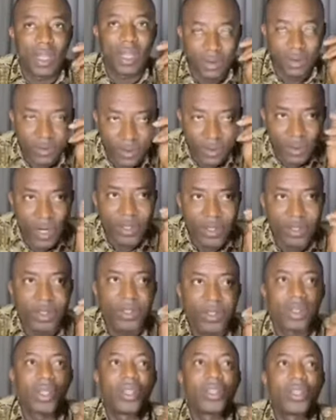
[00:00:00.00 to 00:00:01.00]
if you're
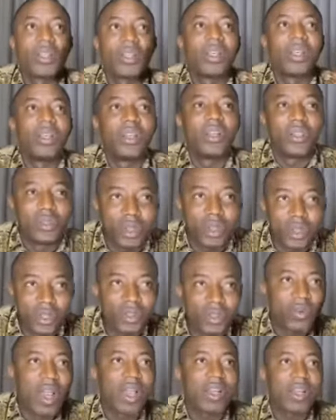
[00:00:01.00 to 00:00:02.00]
registering,
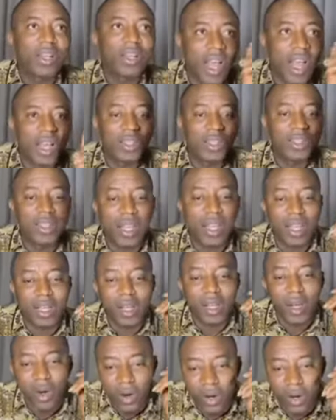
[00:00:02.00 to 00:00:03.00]
just write a
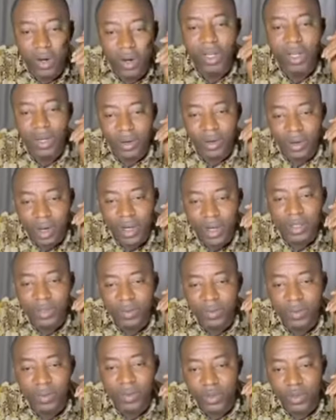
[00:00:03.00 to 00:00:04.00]
hashtag, call a
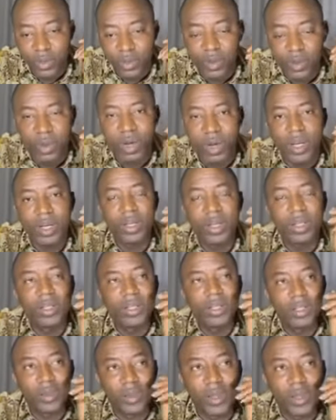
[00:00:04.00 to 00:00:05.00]
relative for Sowore
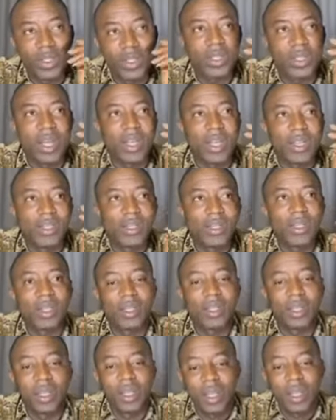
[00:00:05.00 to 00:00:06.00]

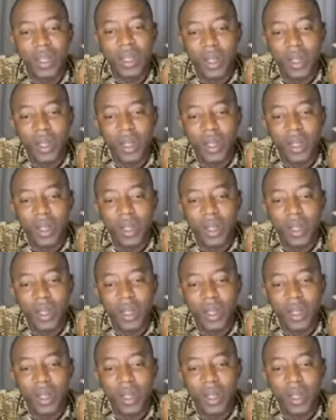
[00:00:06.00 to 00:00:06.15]
2019.